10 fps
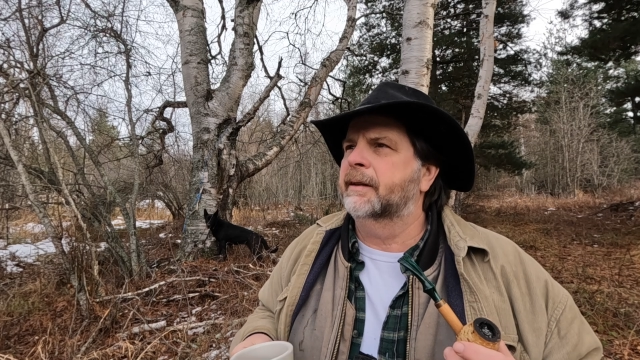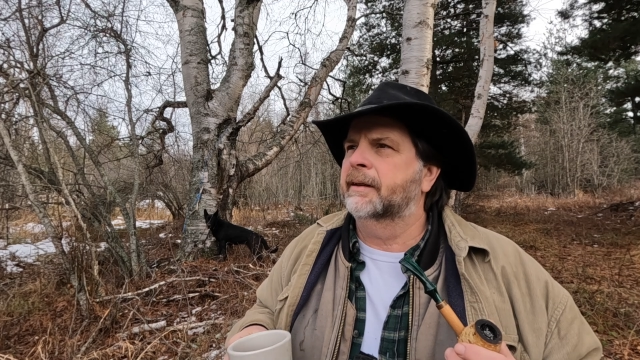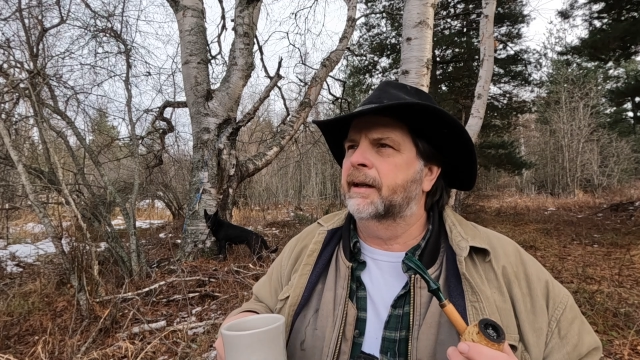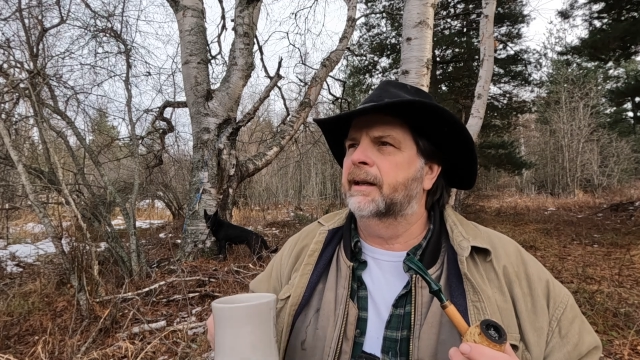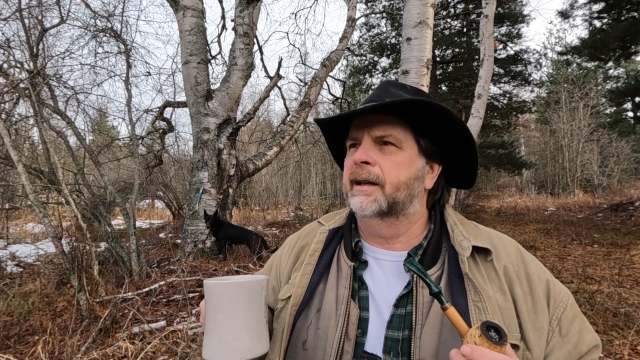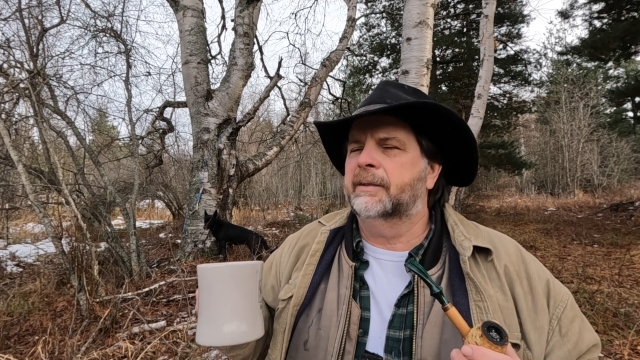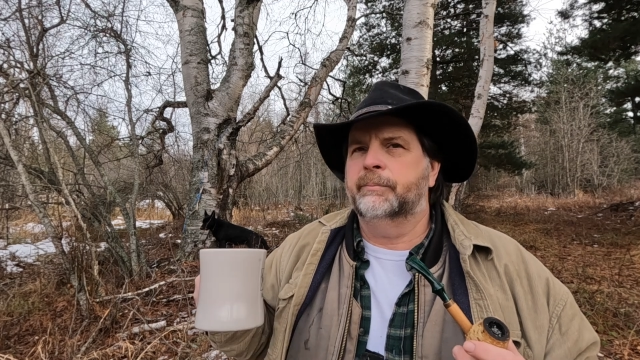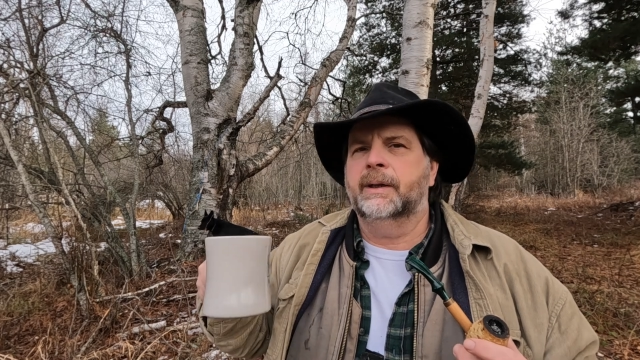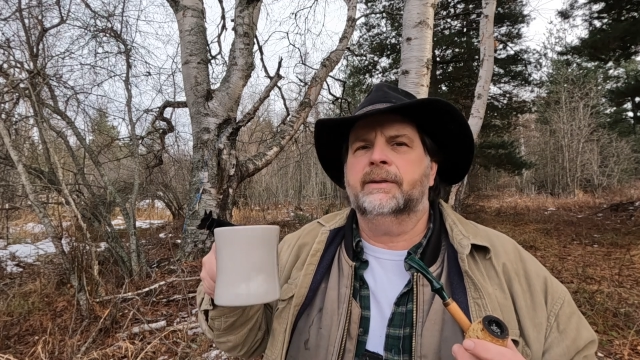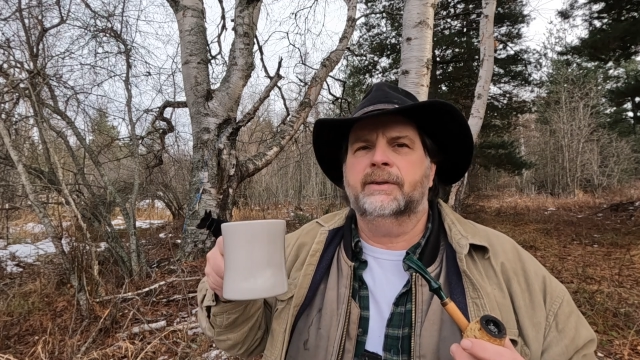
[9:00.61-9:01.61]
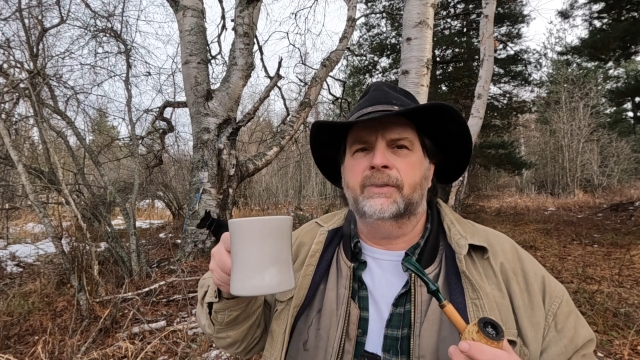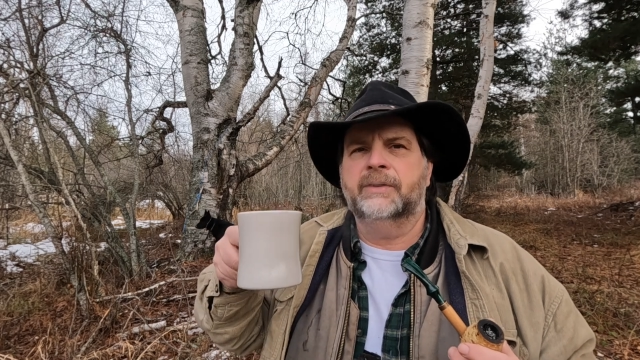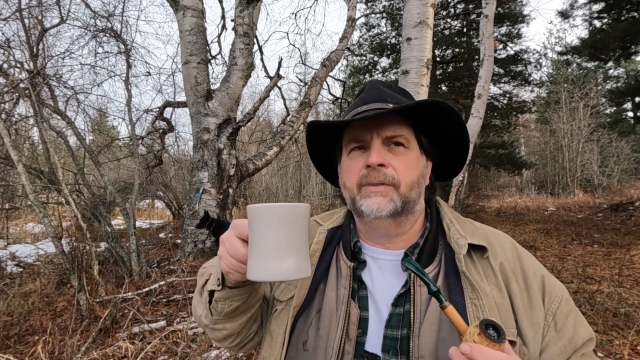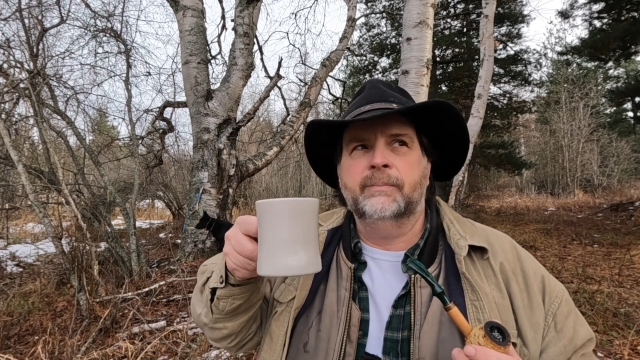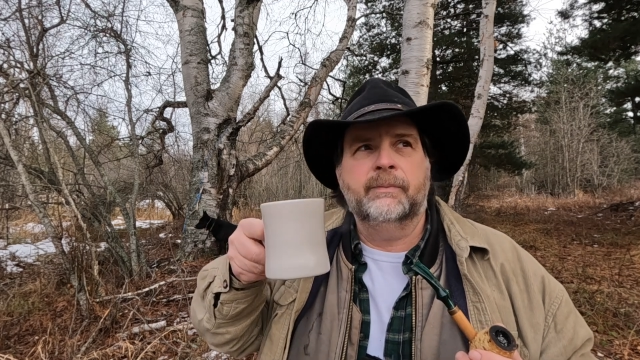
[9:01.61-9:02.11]
like to buck the
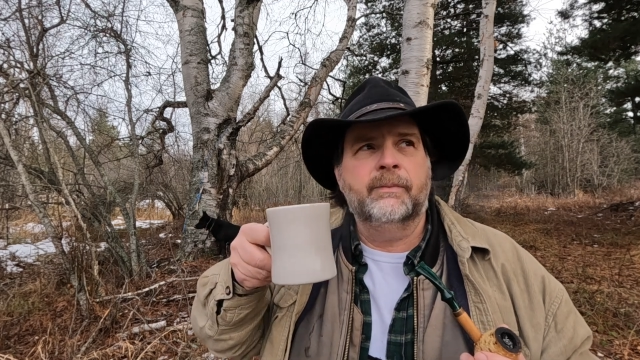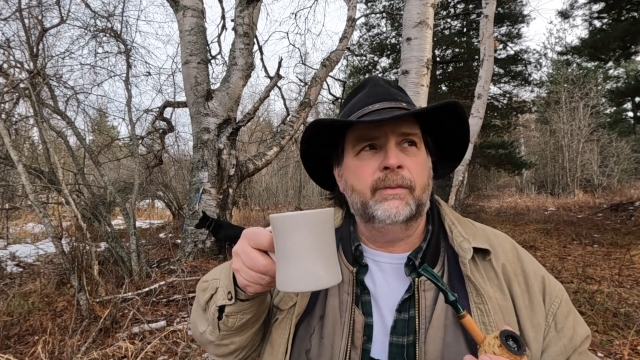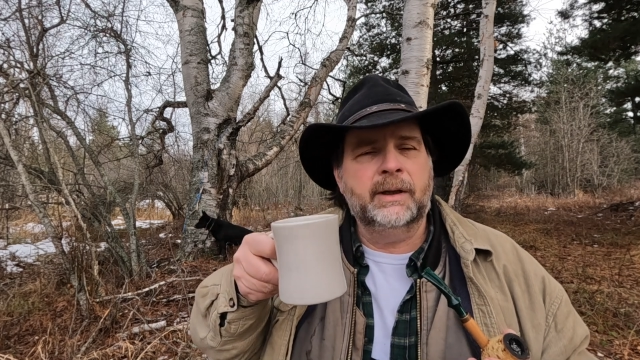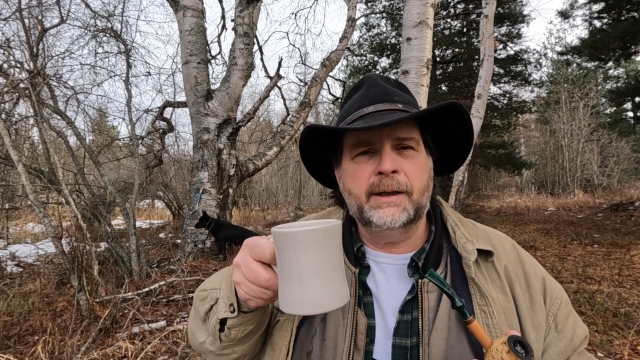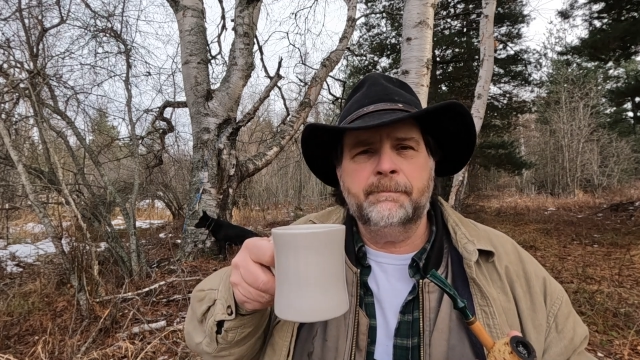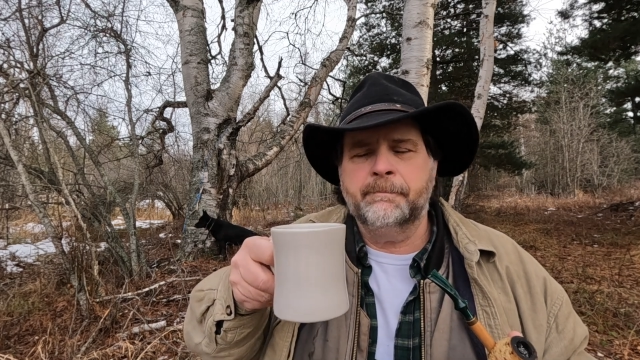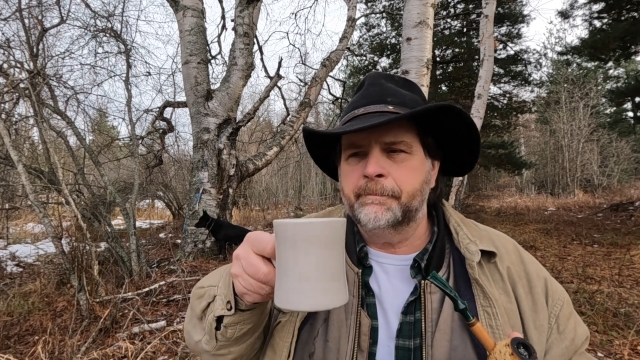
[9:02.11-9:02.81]
system. Well,